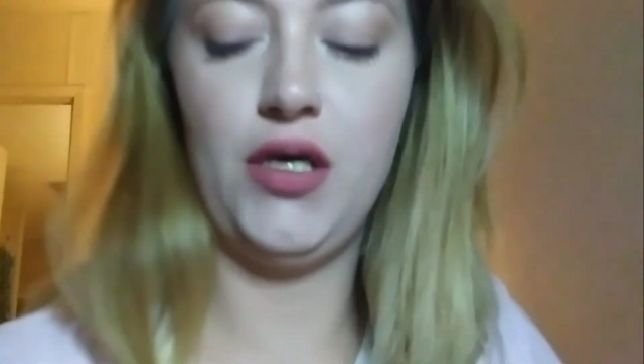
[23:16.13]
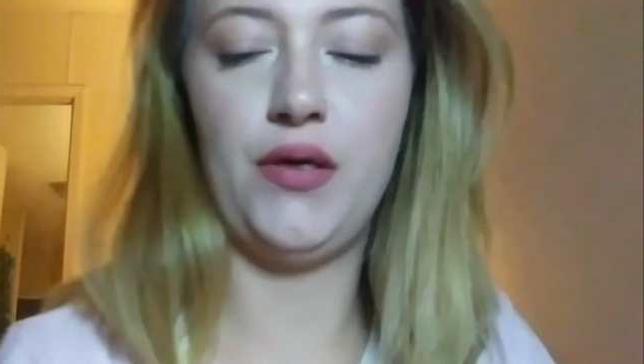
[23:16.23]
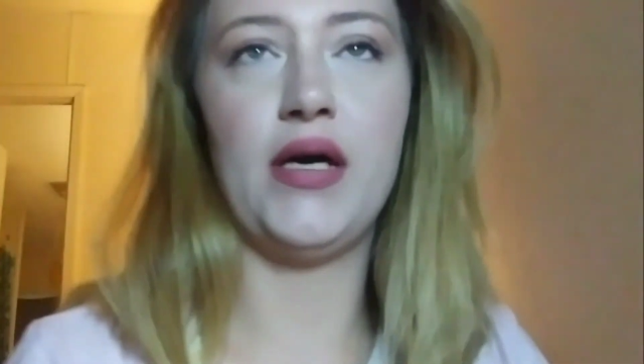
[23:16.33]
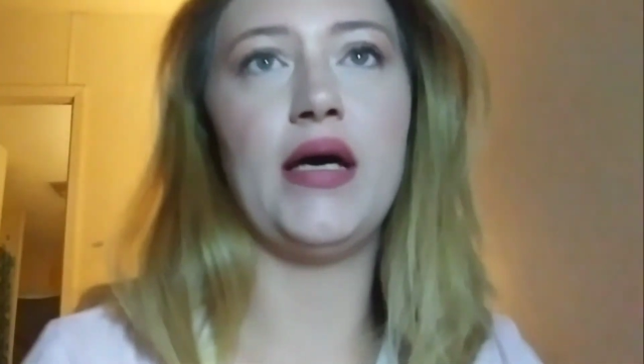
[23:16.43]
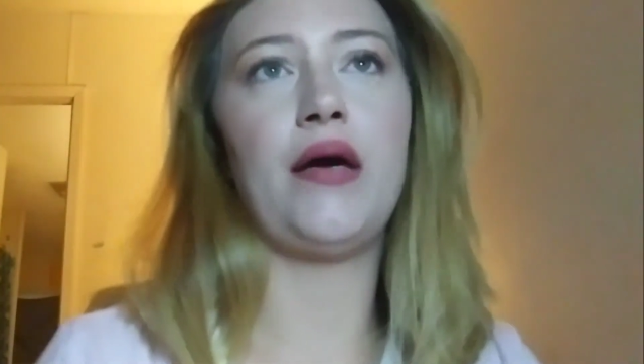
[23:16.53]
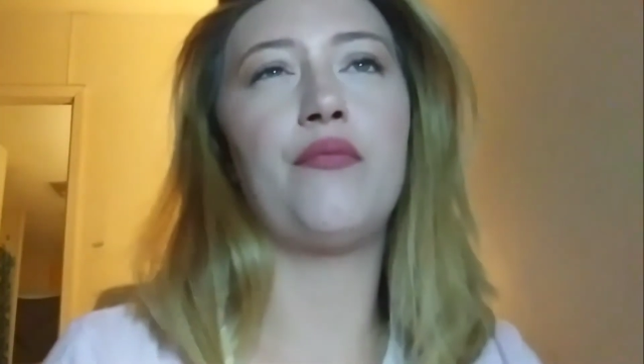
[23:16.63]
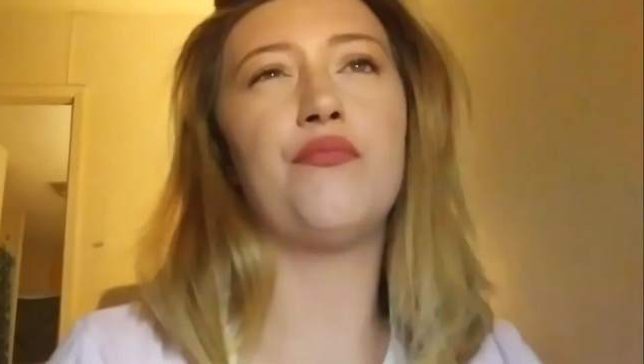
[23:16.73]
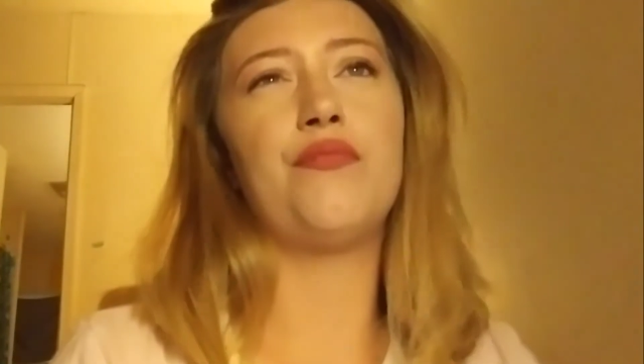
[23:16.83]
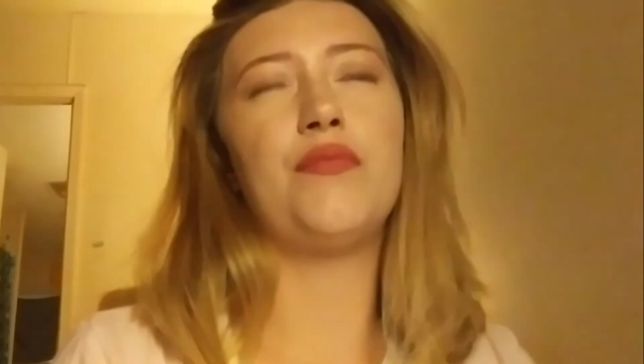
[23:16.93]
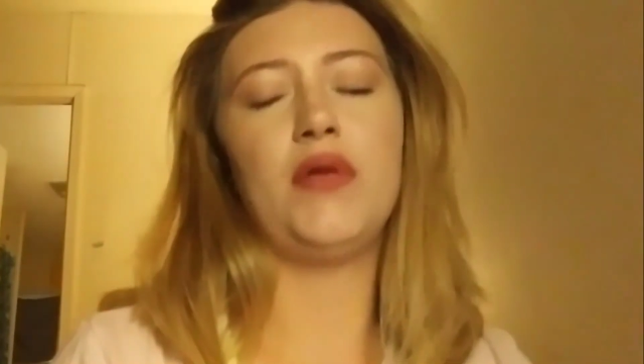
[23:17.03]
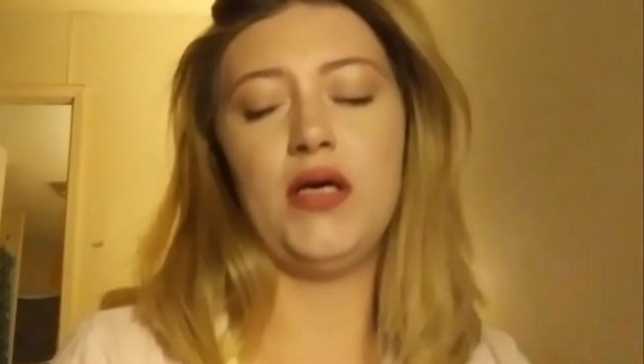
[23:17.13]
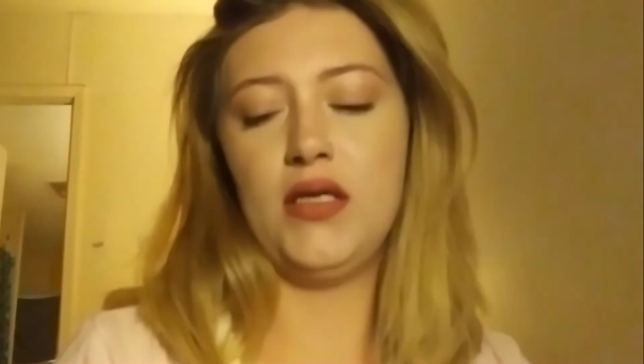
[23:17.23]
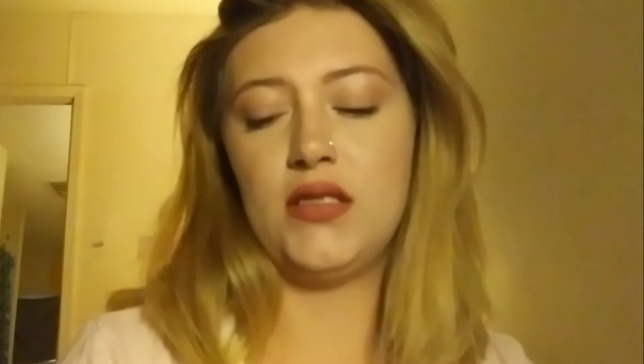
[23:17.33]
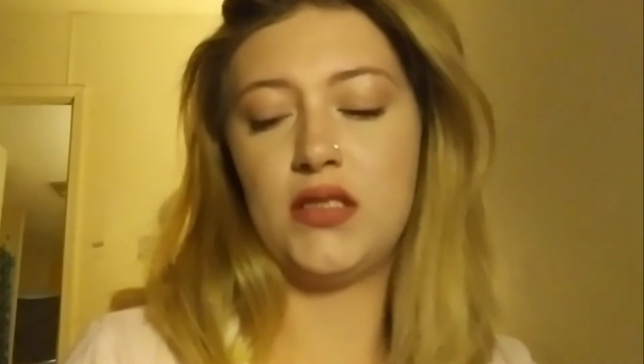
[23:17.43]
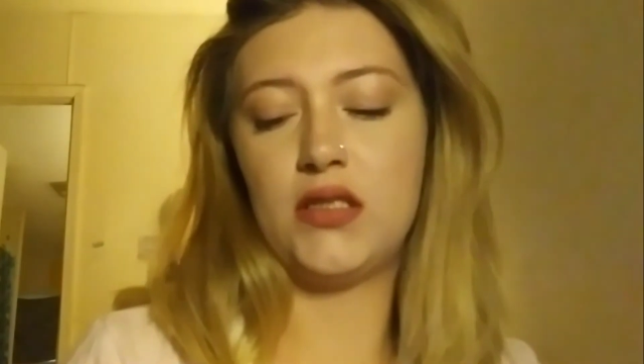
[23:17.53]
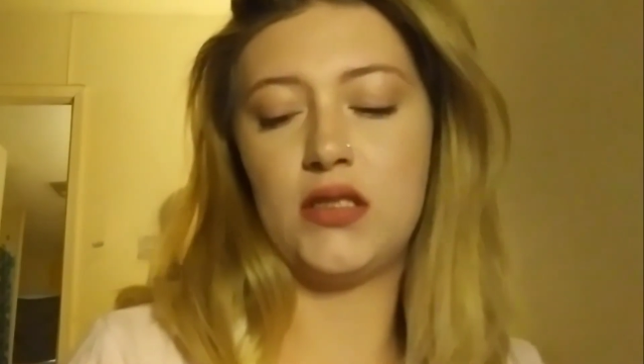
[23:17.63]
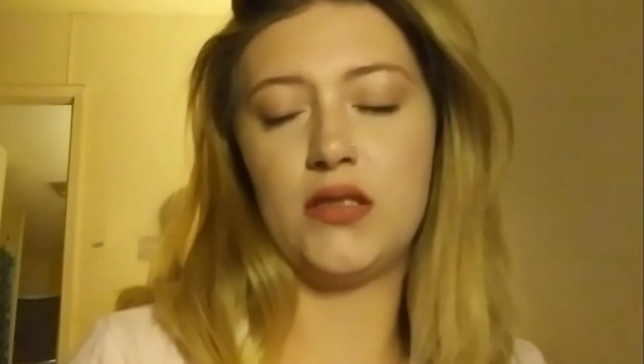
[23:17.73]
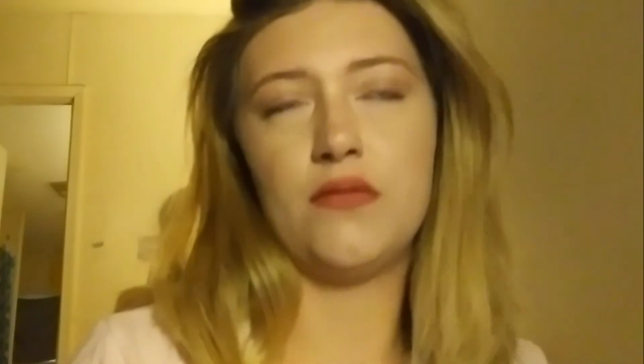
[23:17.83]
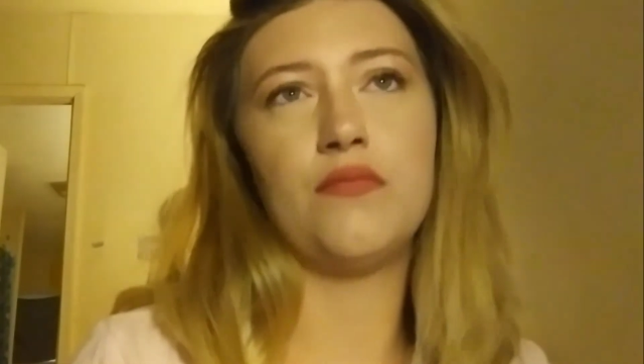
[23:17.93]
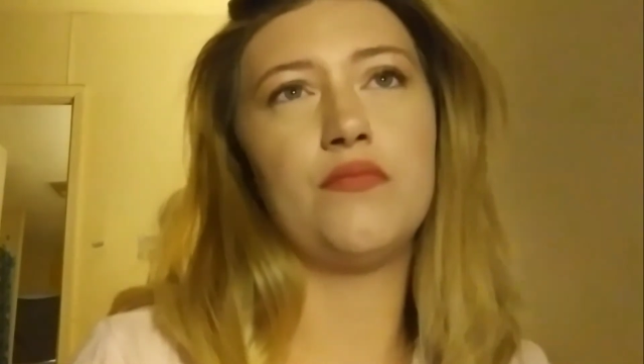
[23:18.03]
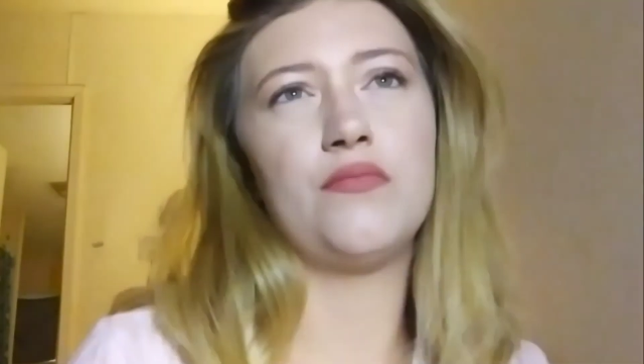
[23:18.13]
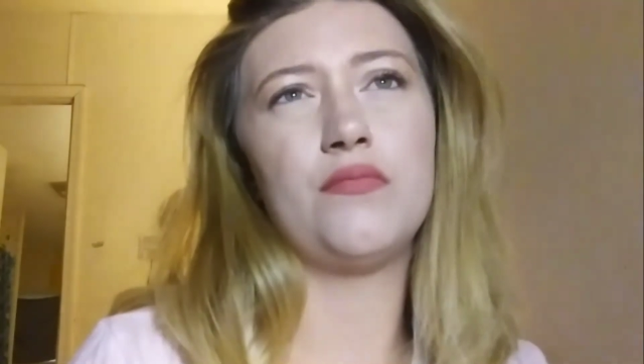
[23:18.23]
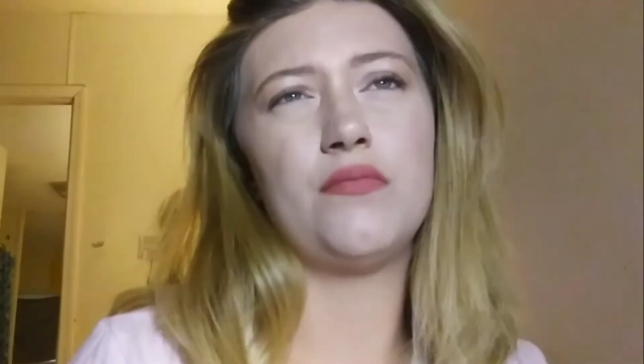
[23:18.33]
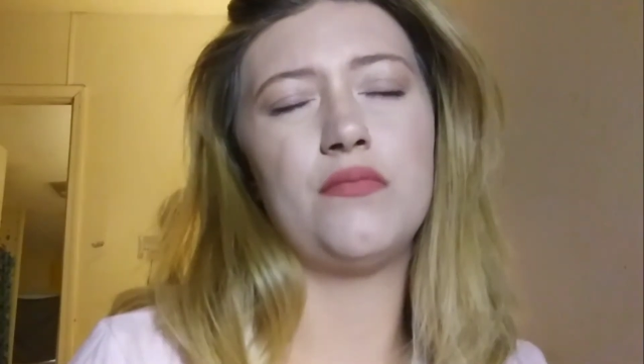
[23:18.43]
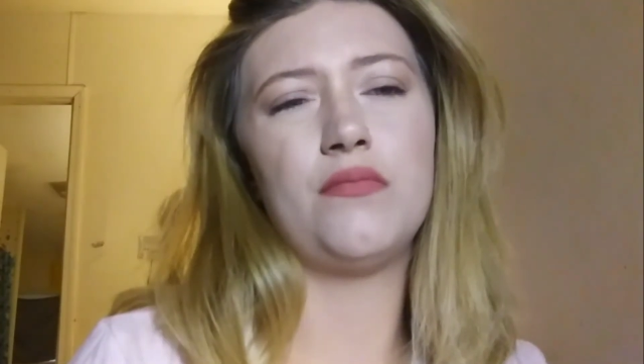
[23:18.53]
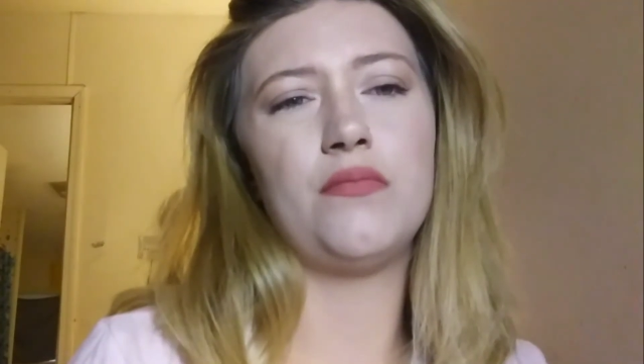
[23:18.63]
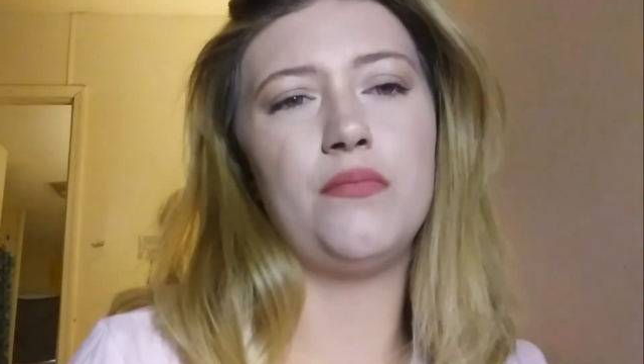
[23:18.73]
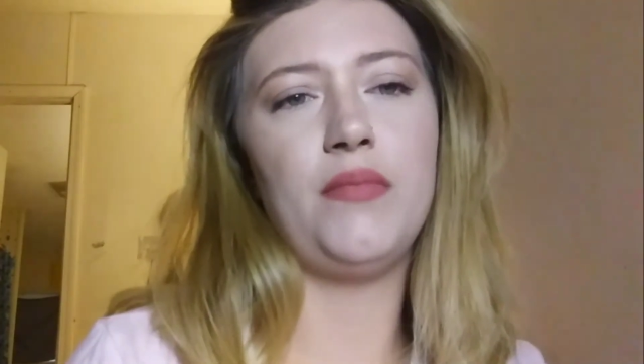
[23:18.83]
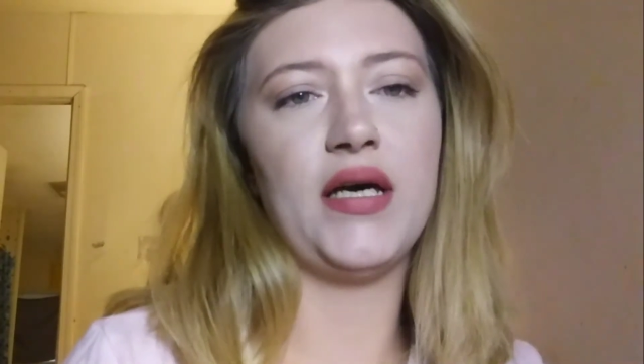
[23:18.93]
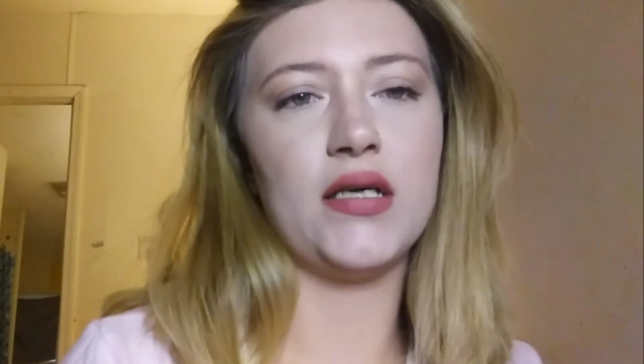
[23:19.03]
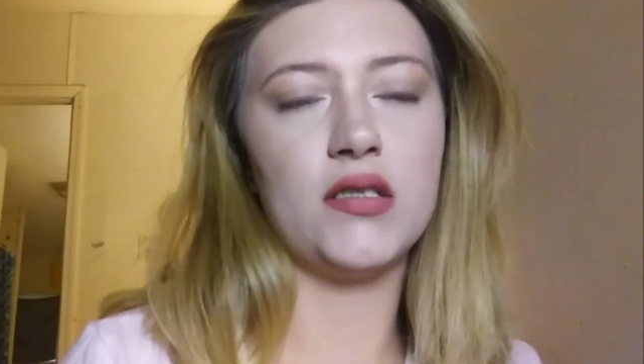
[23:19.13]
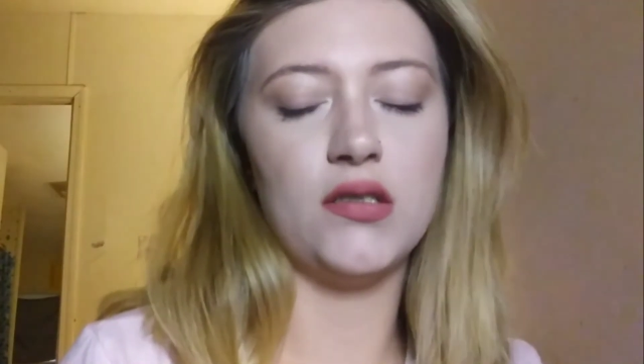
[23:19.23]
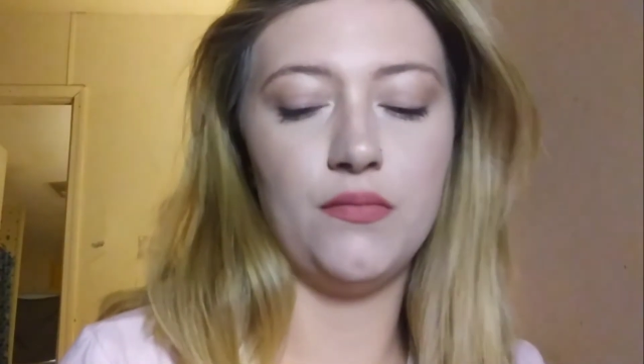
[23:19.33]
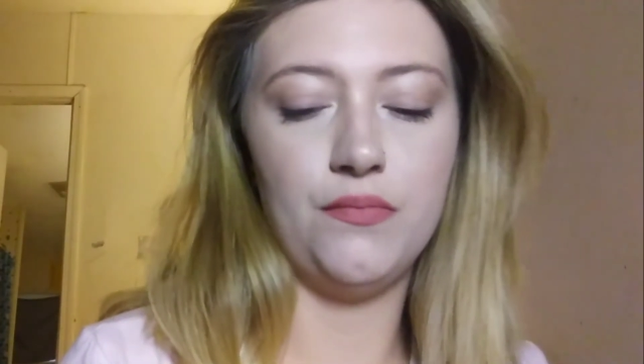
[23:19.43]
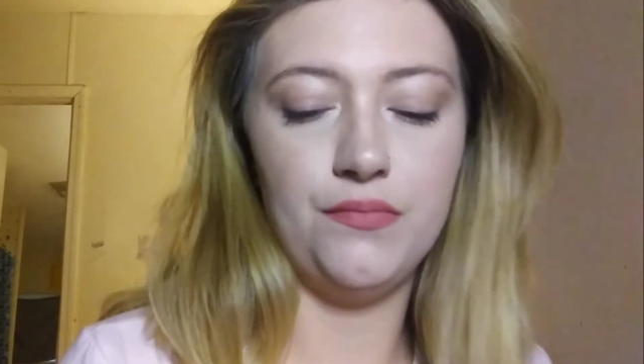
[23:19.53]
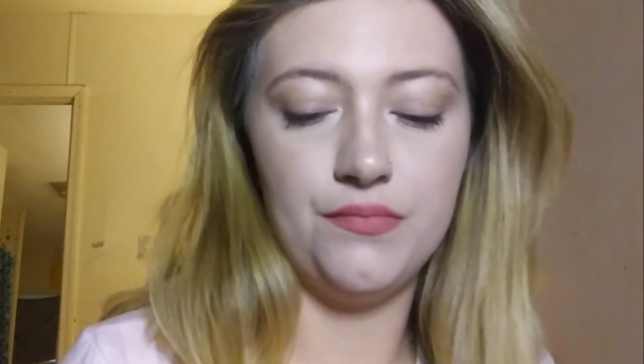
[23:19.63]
Okay, let's mix them